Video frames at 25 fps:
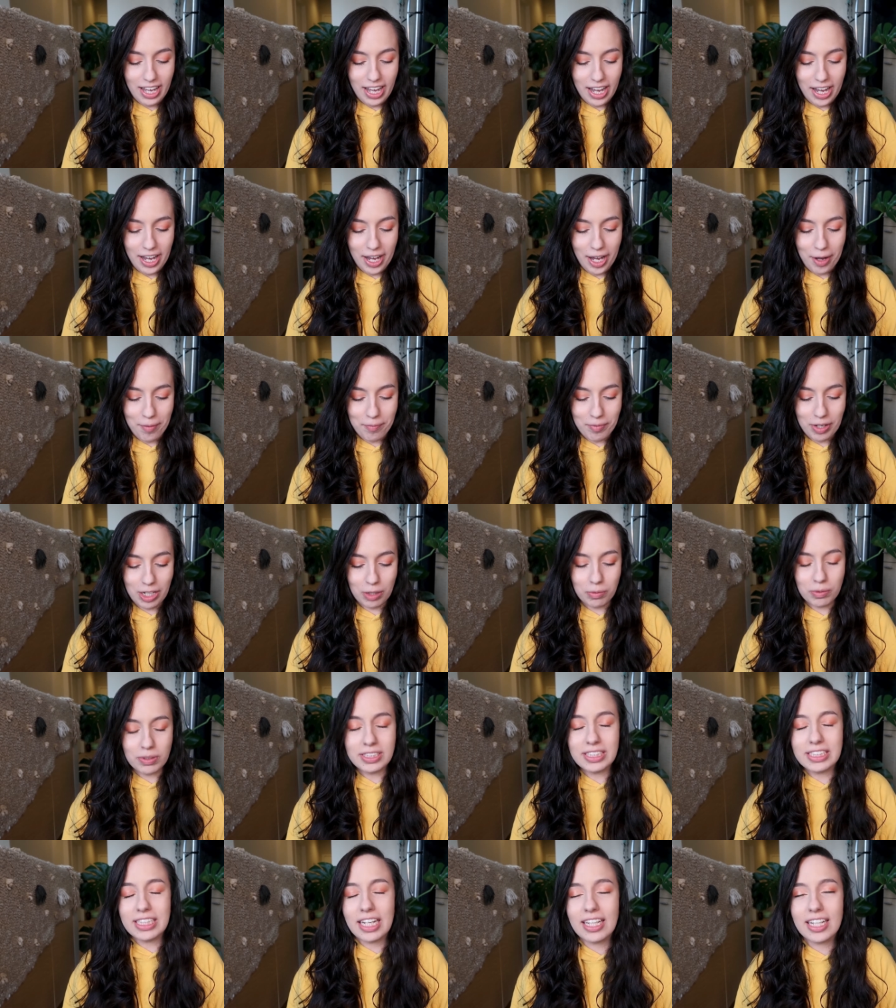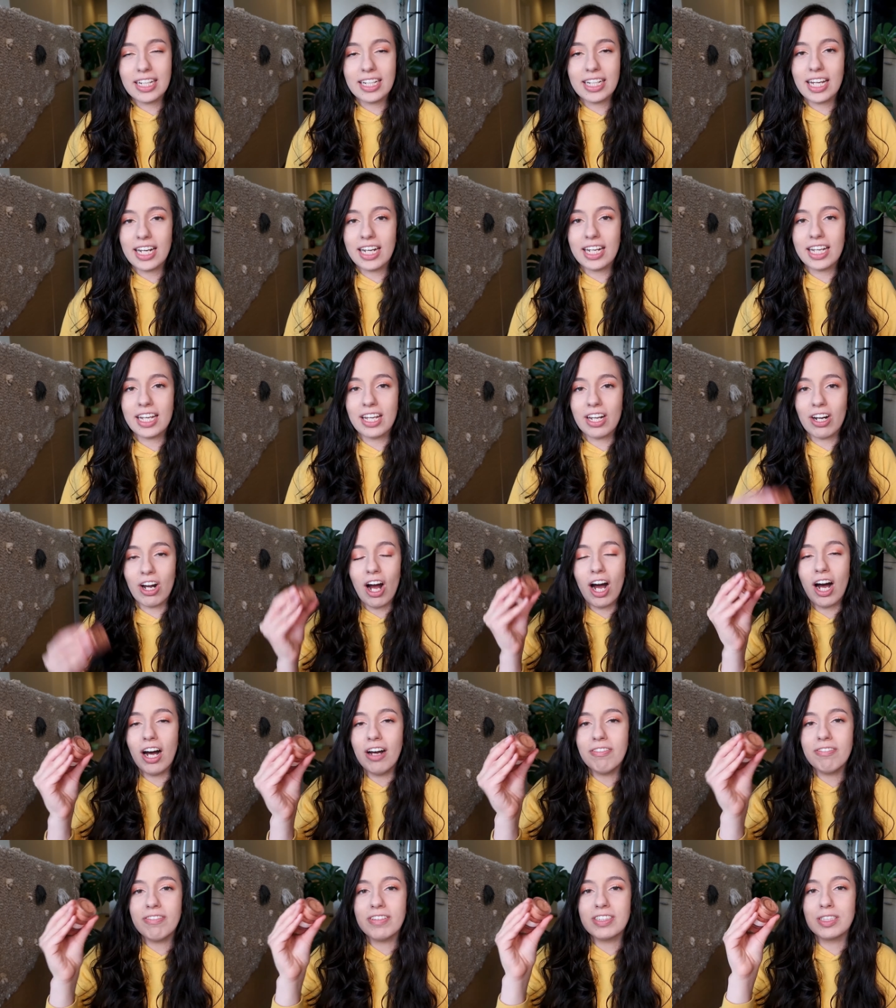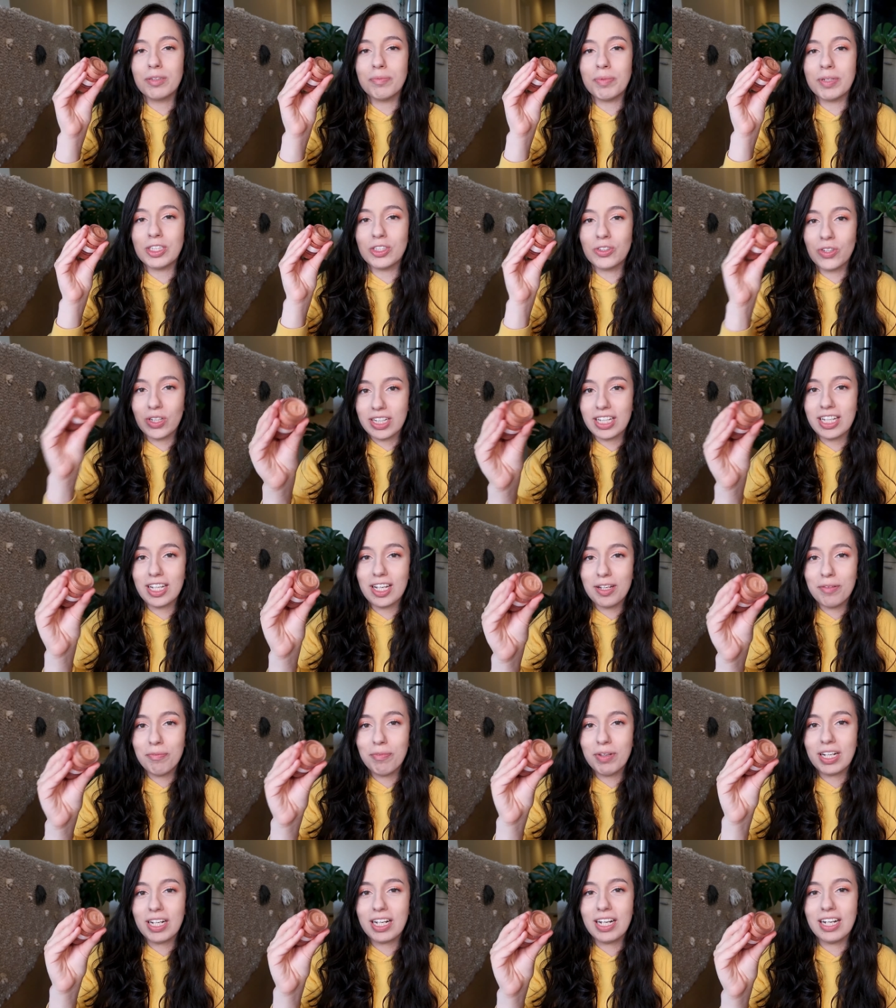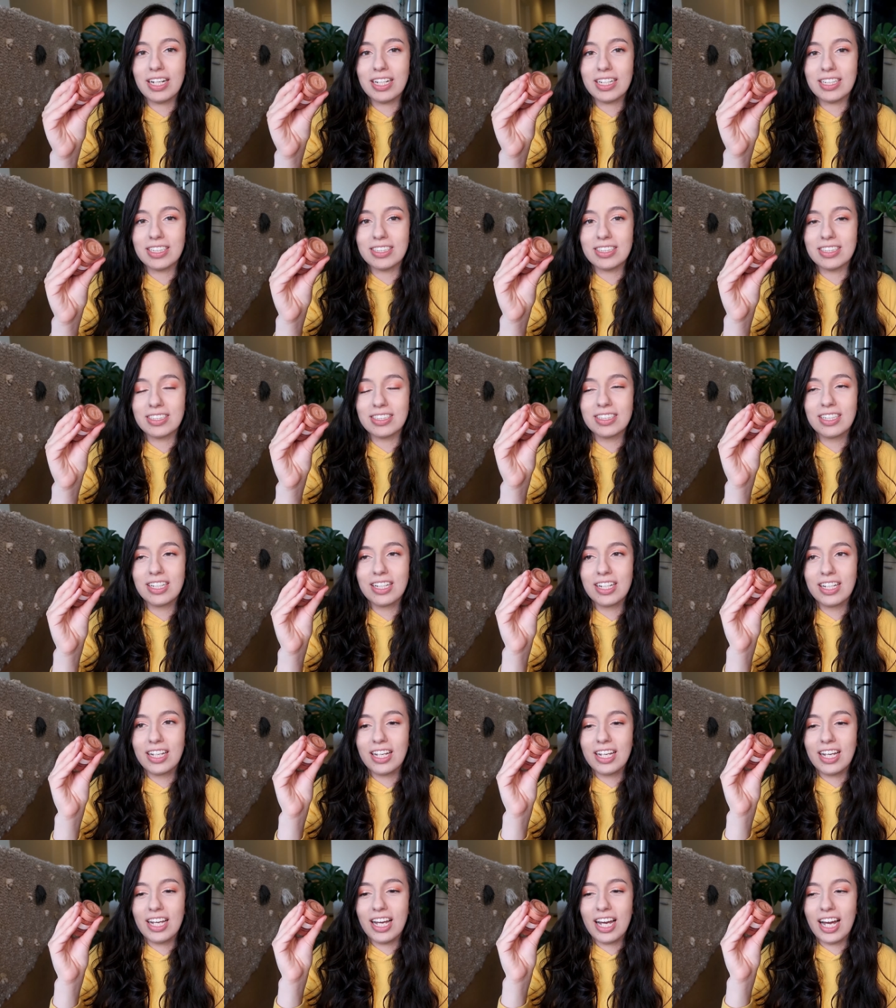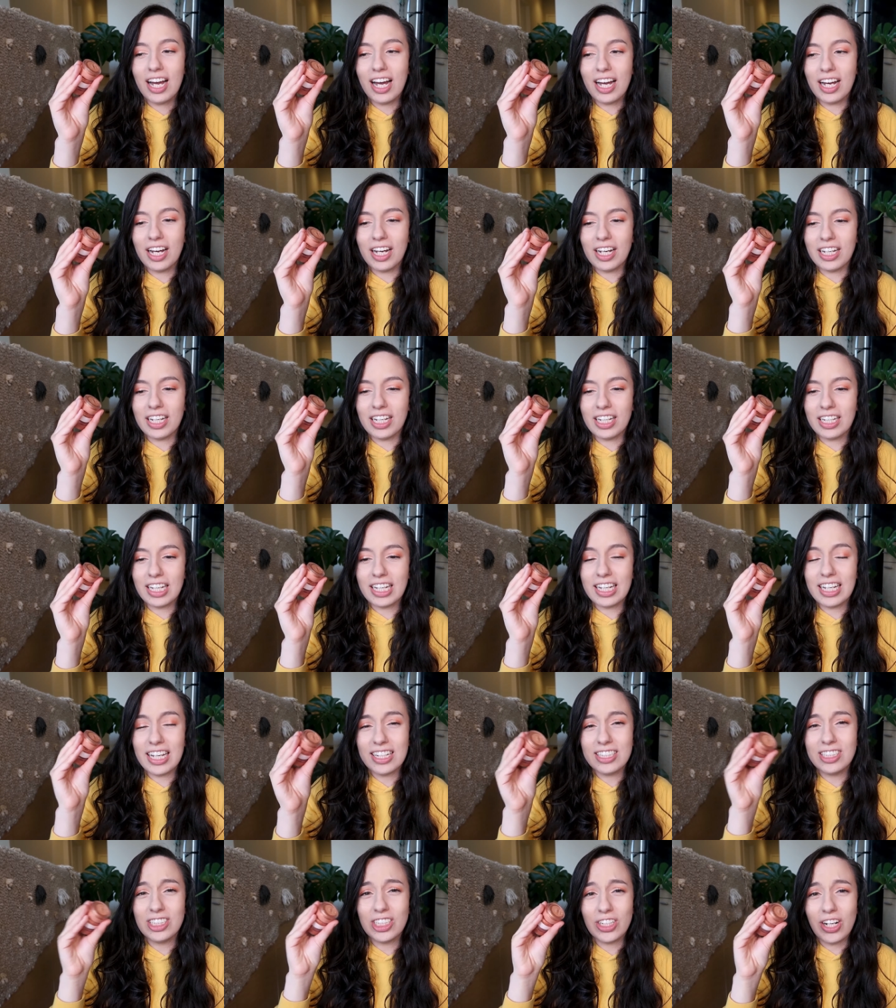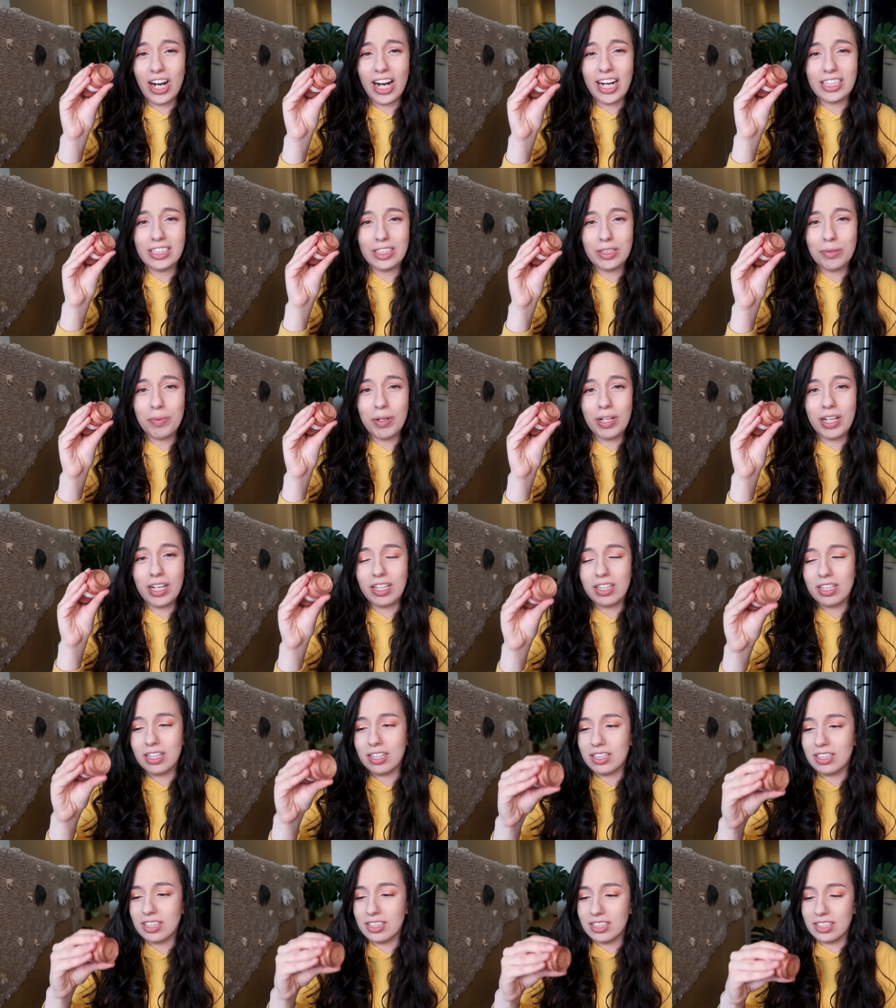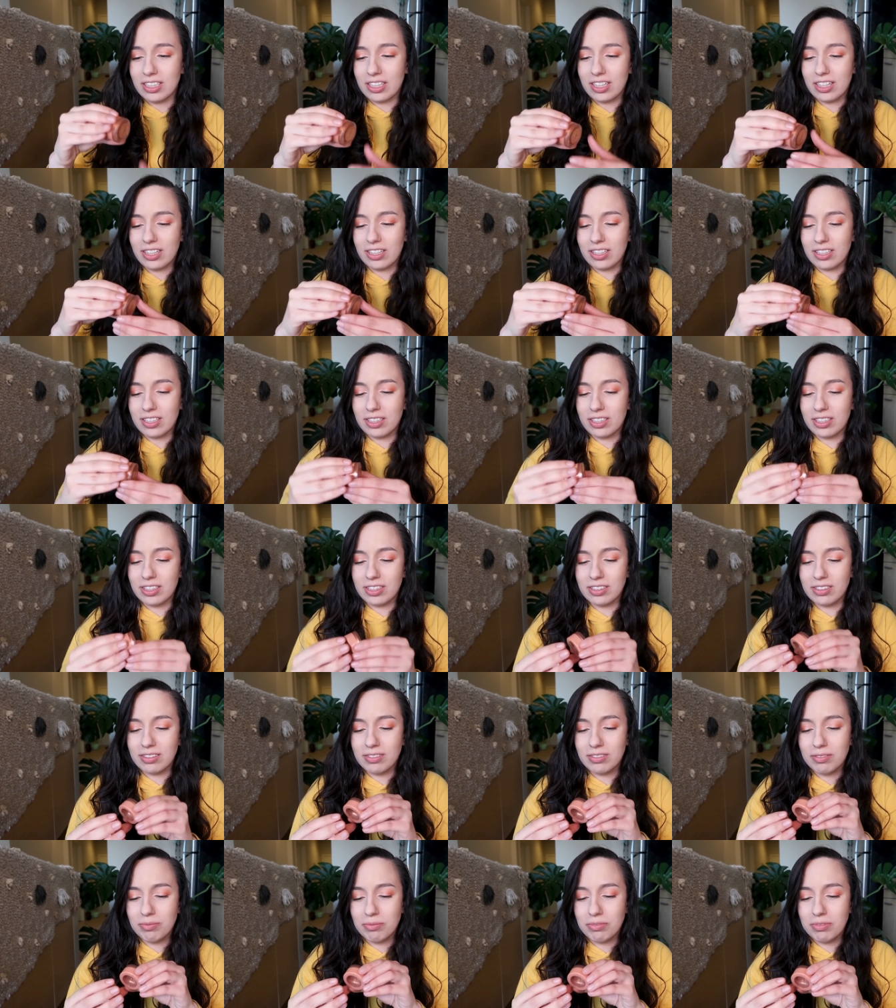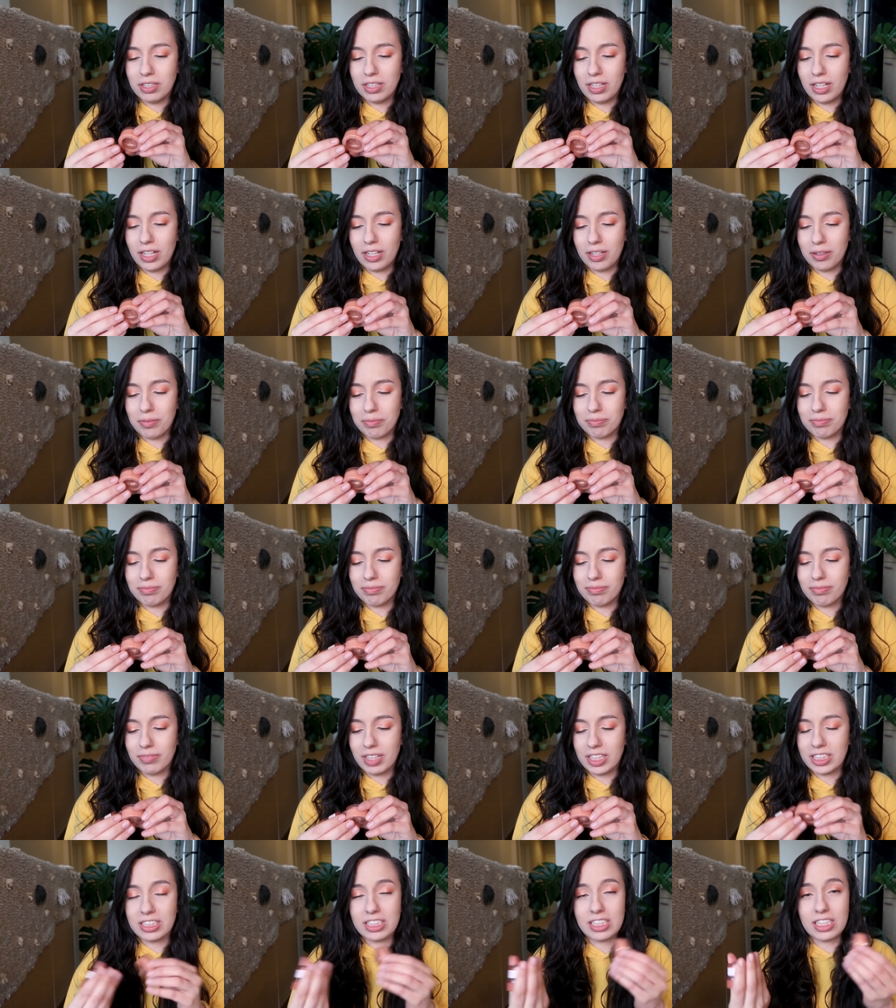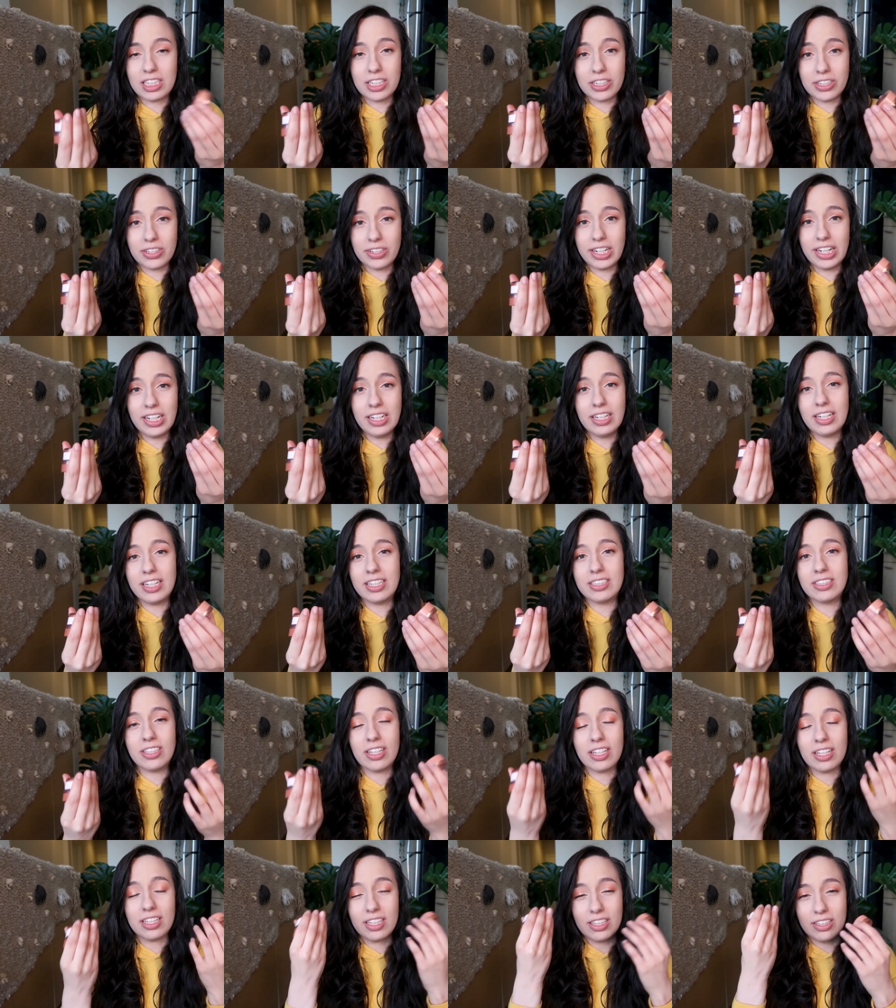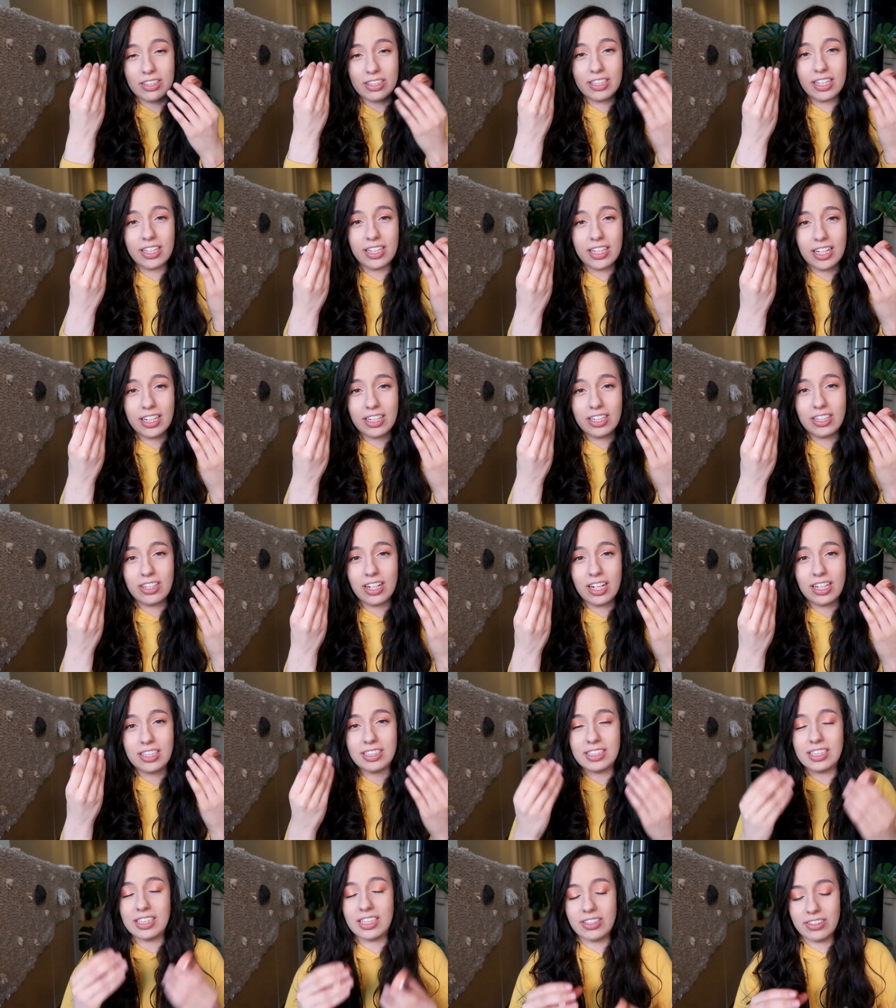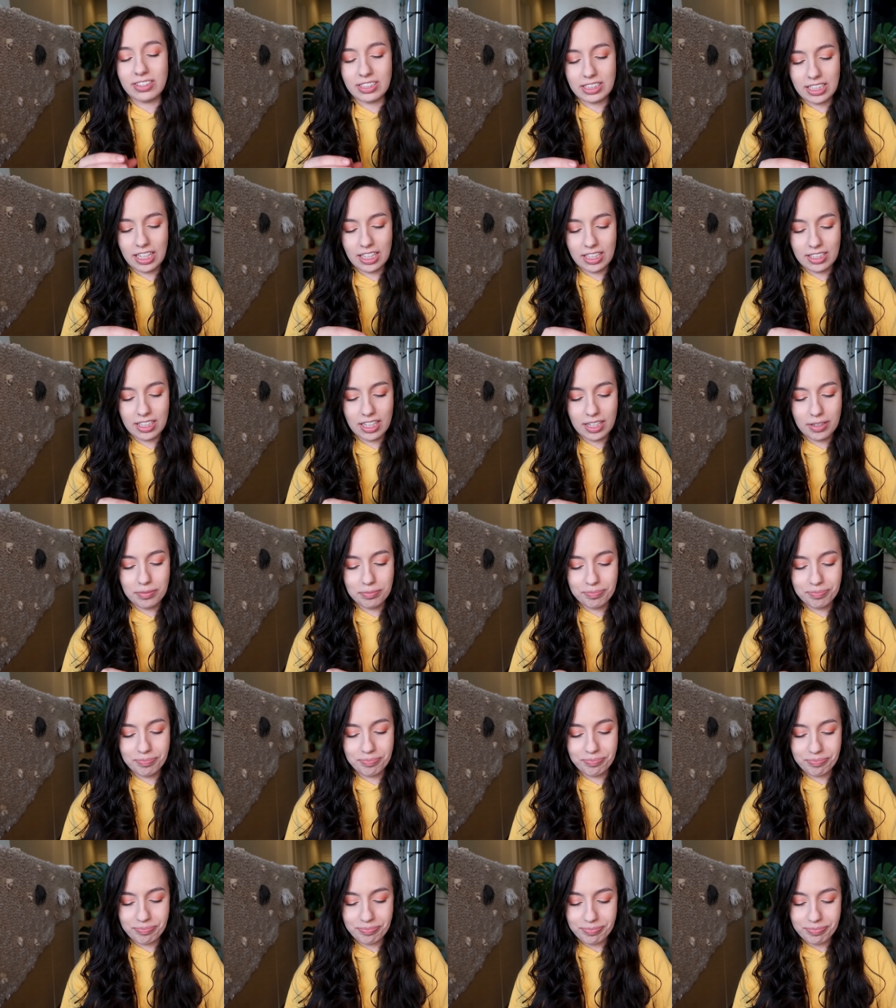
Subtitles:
I will say that getting it off is a bit tricky because it can get into your eyes a bit, and there are it's glittery, and so the glitter can get in your eyes and irritate them.